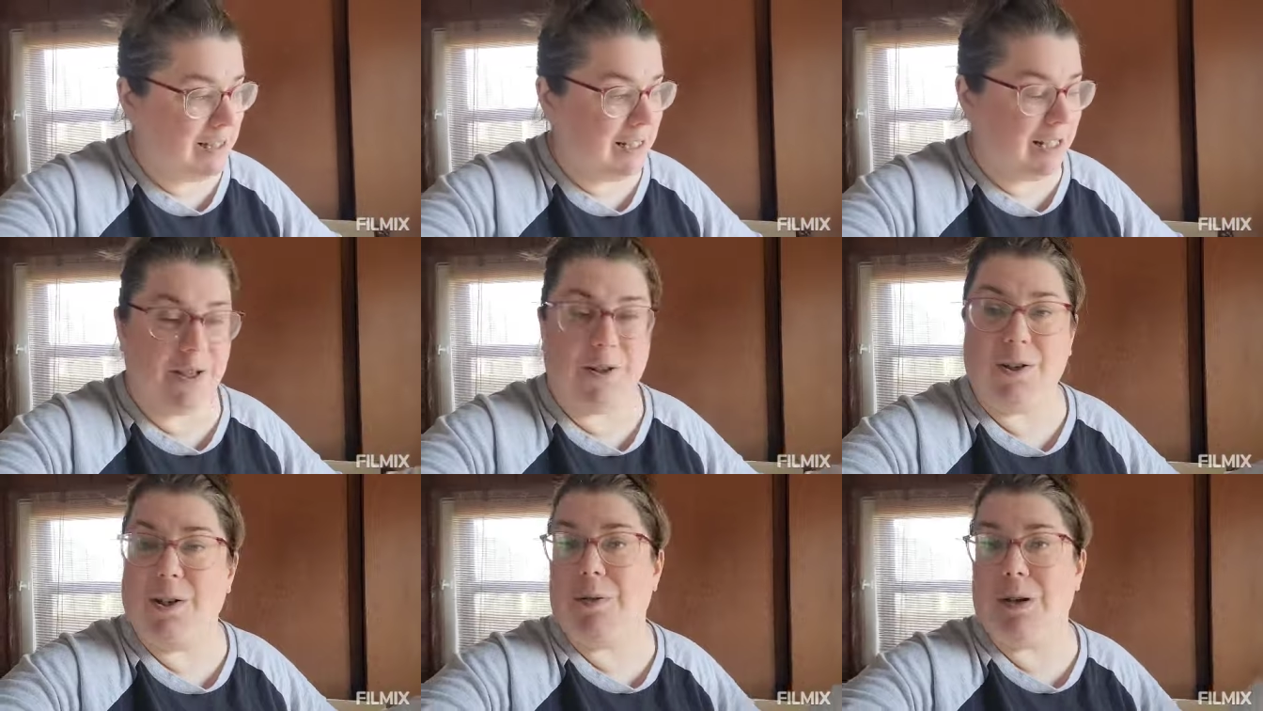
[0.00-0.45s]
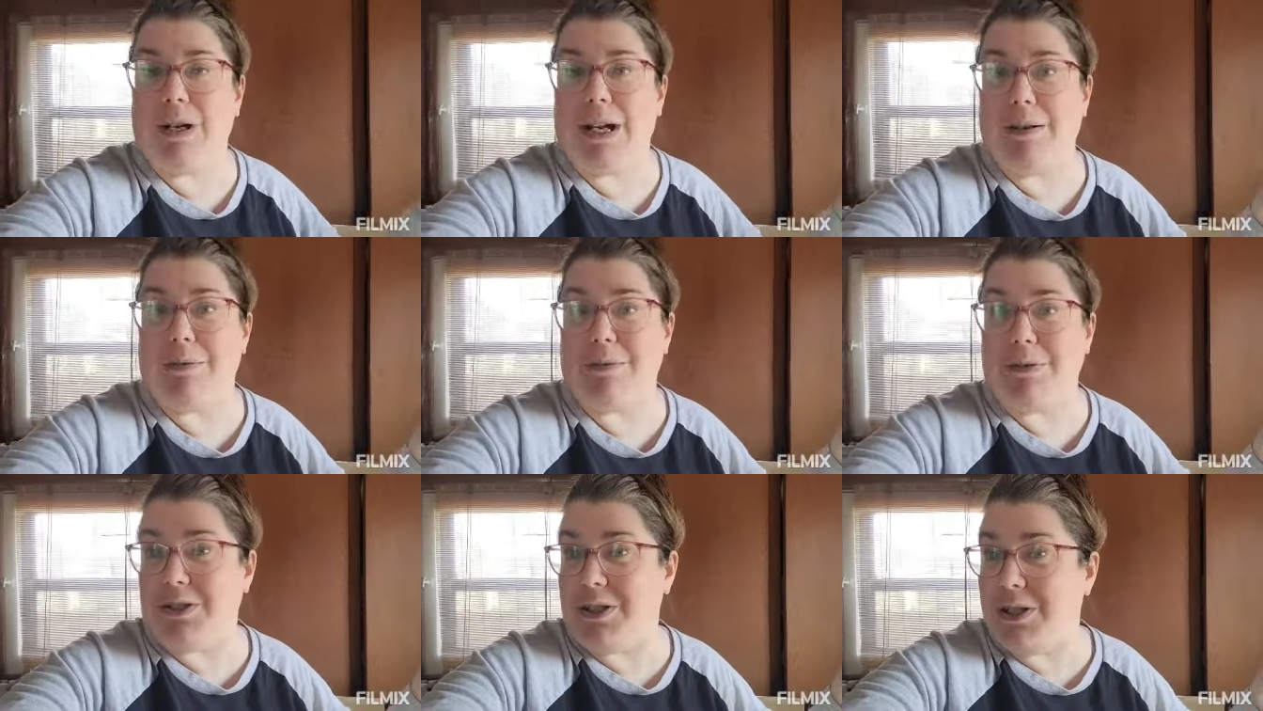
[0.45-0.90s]
they didn't know what
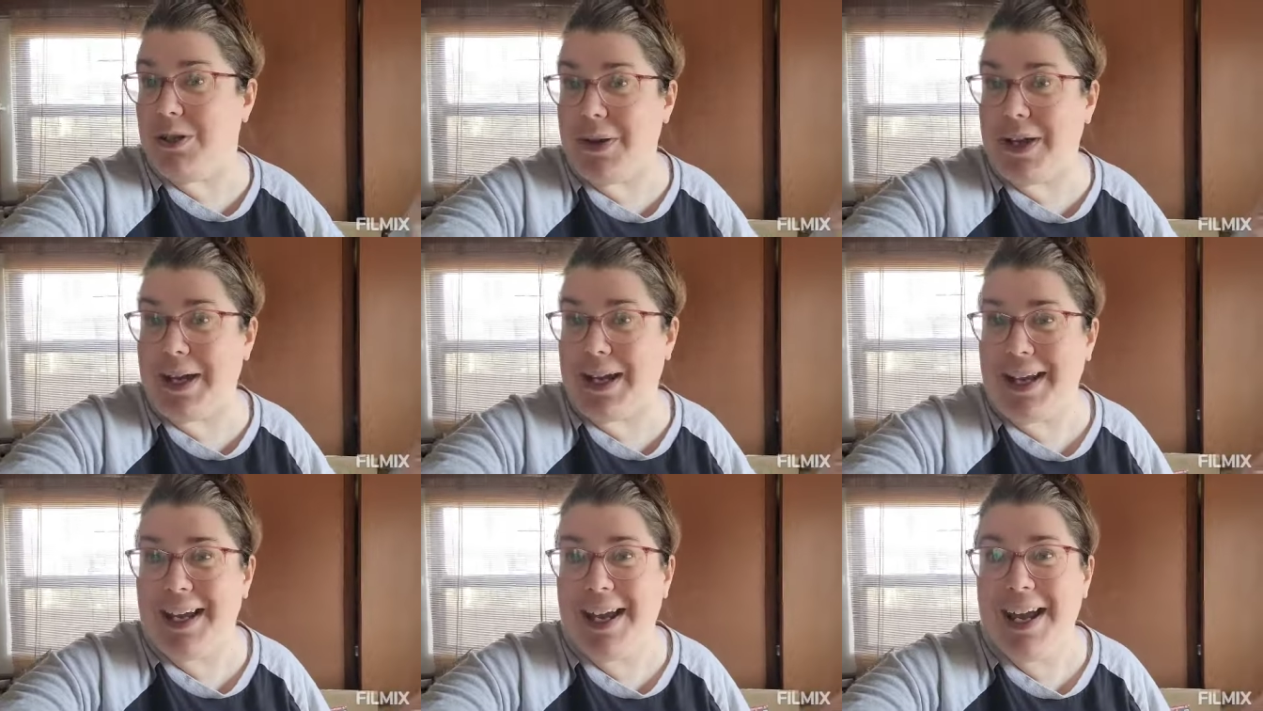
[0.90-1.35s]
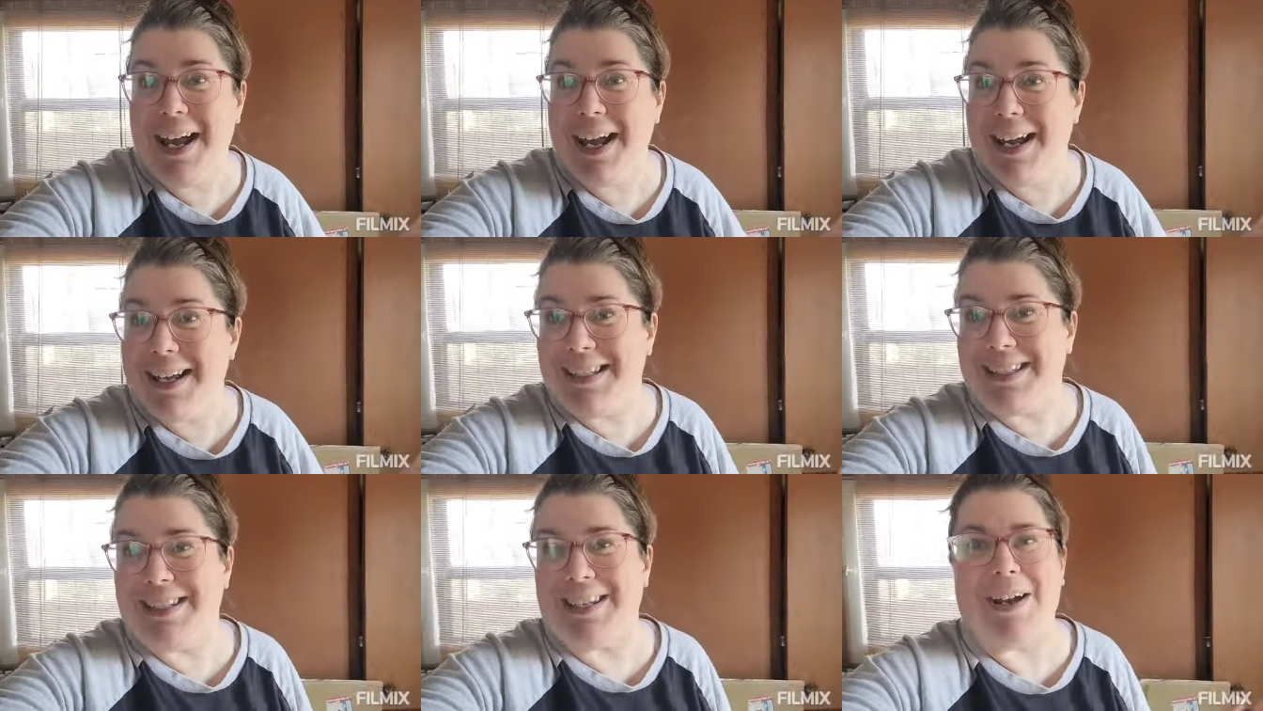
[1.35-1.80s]
I was doing.
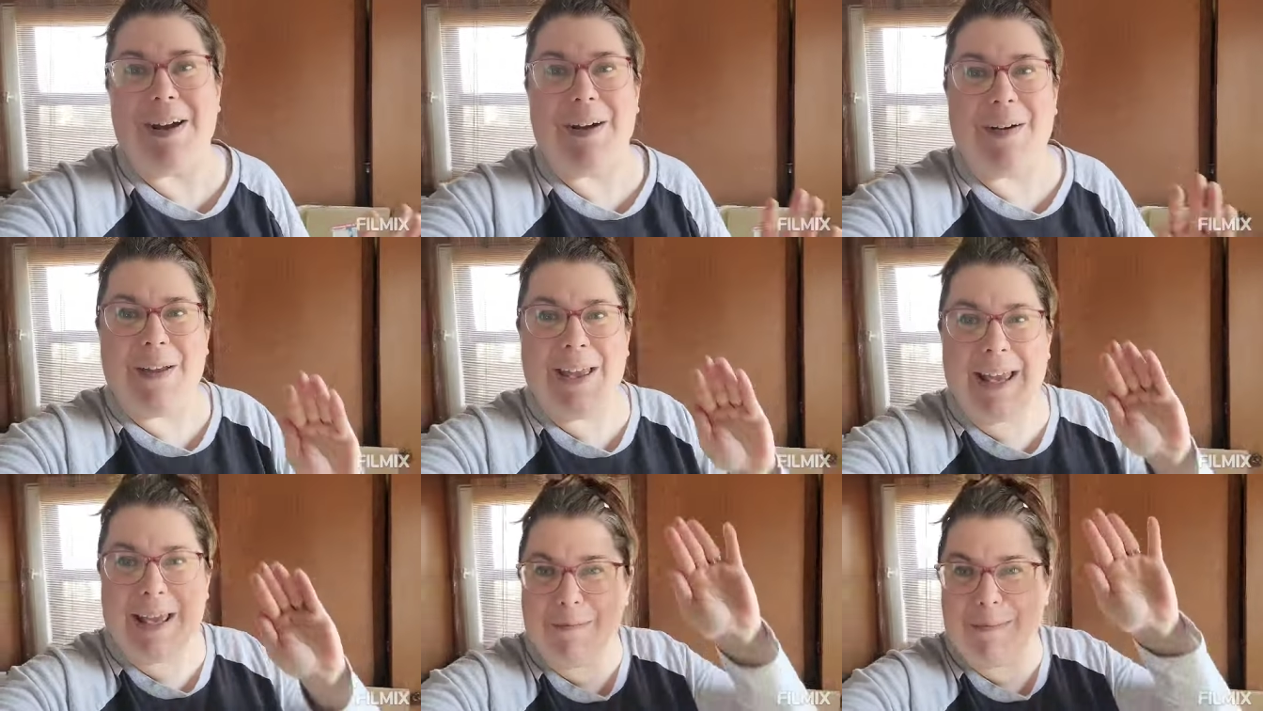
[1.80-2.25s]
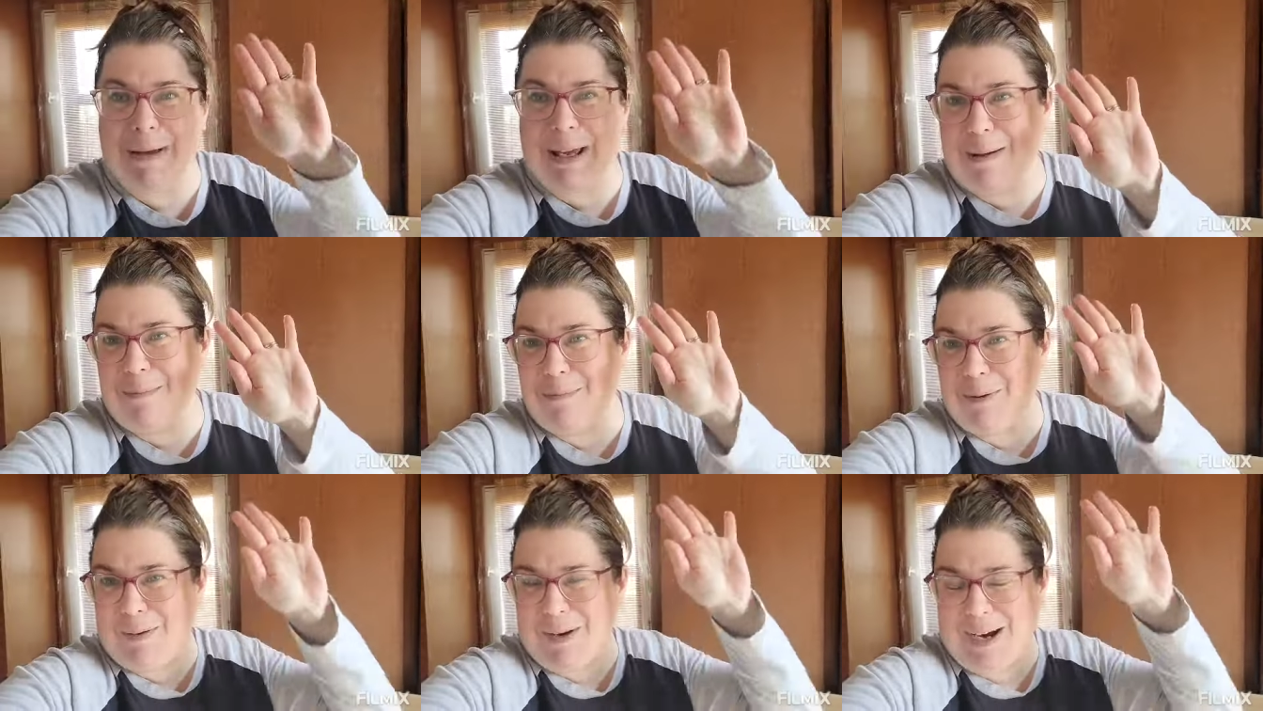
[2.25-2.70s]
So hip
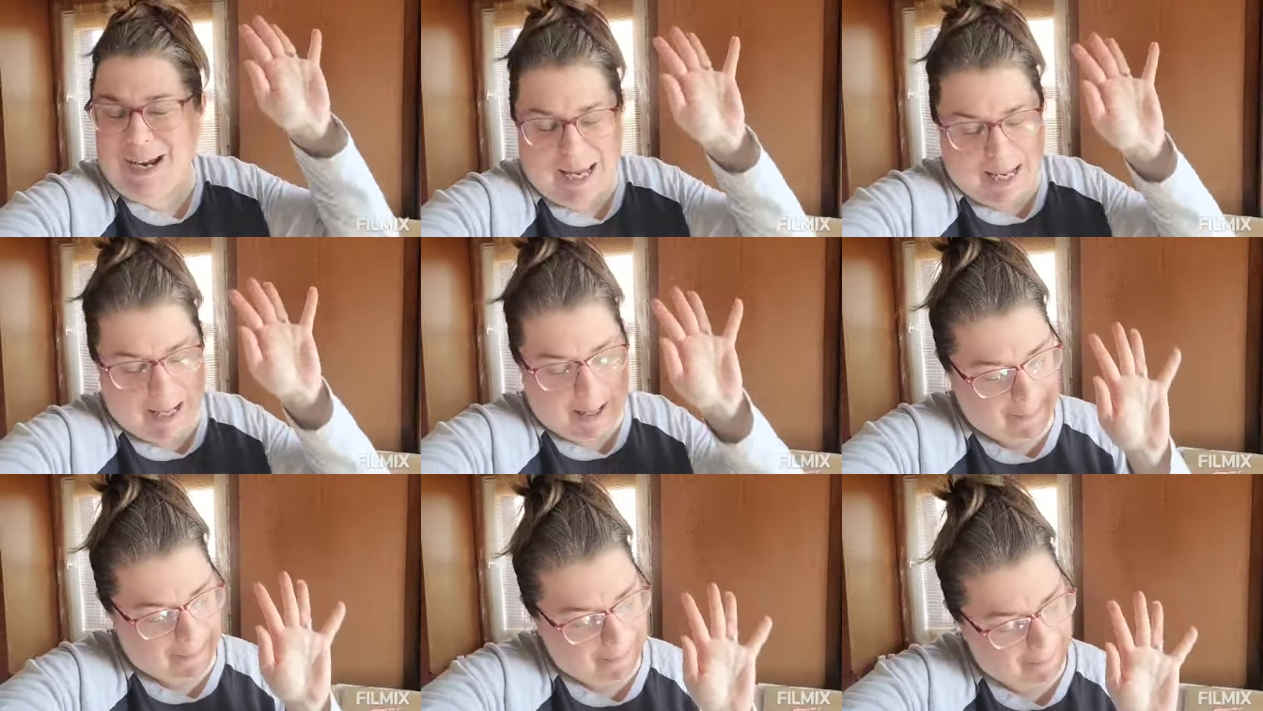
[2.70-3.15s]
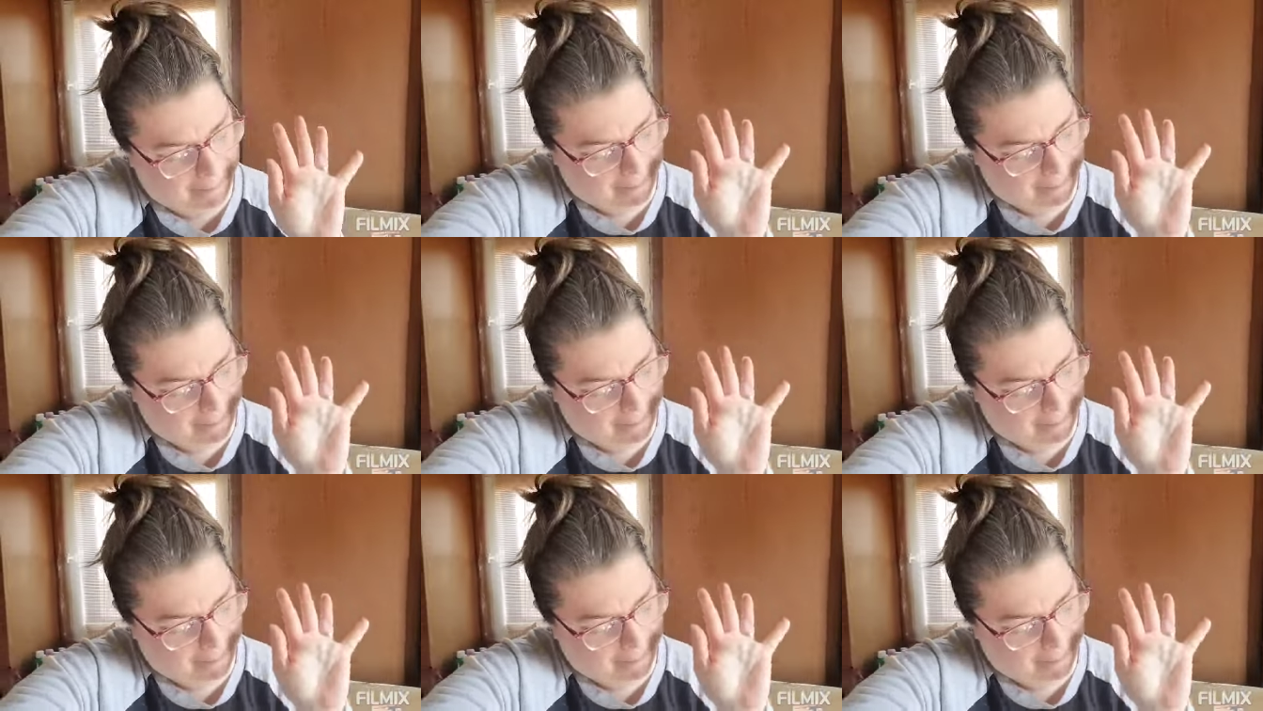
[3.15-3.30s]
hip hooray,